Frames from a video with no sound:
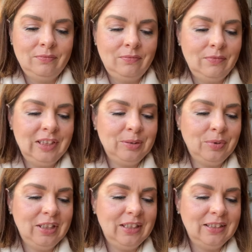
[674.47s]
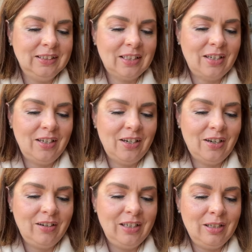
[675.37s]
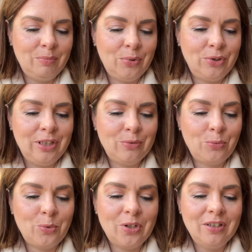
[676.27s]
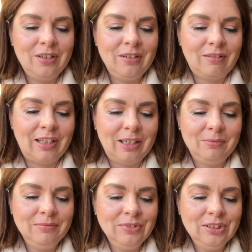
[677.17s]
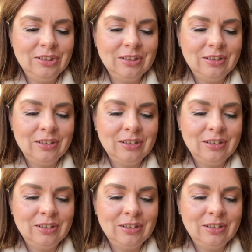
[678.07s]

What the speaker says: This one is at 9.1 grams.